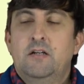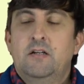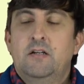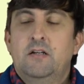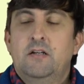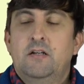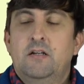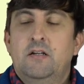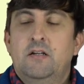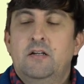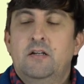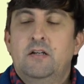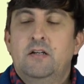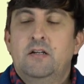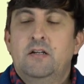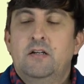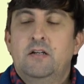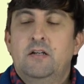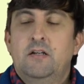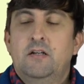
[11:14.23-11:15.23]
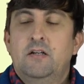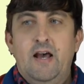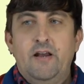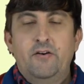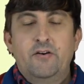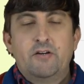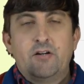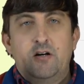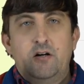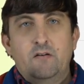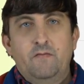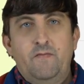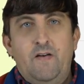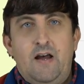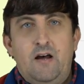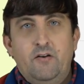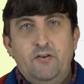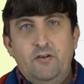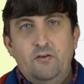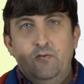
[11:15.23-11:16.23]
So we want the cat or dog
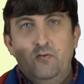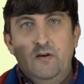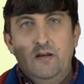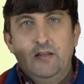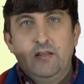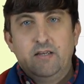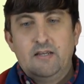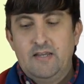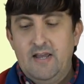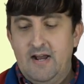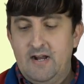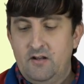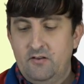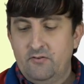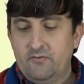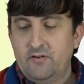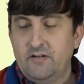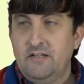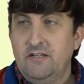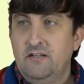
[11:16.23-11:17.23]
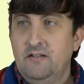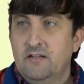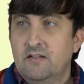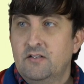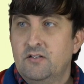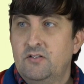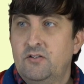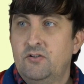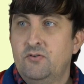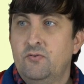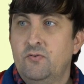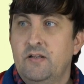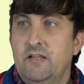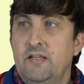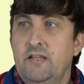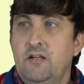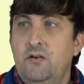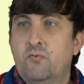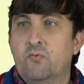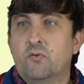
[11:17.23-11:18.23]
value in the gallery to
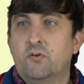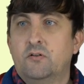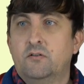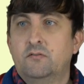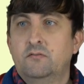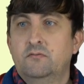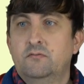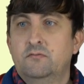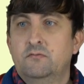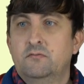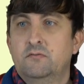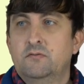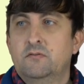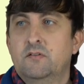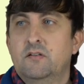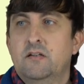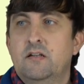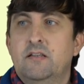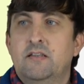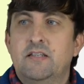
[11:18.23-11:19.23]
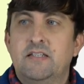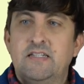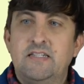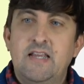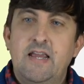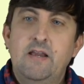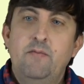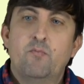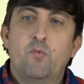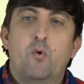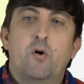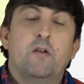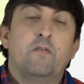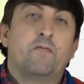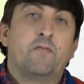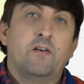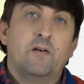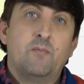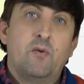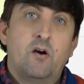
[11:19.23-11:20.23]
equal the same one
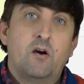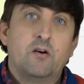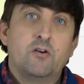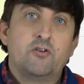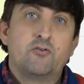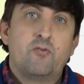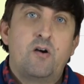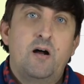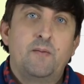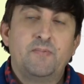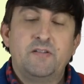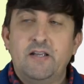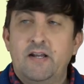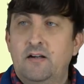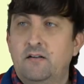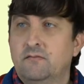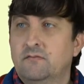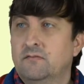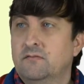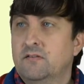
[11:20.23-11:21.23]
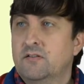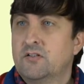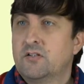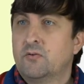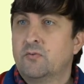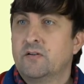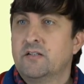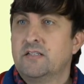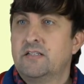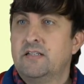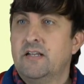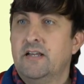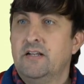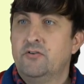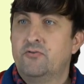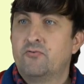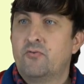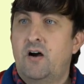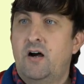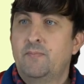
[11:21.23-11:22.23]
from our dropdown. So we're going to say
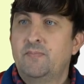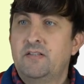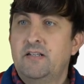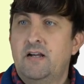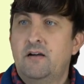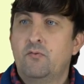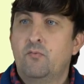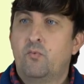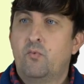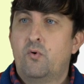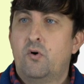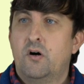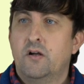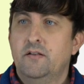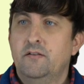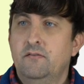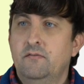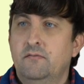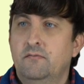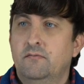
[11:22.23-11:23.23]
dropdown 1,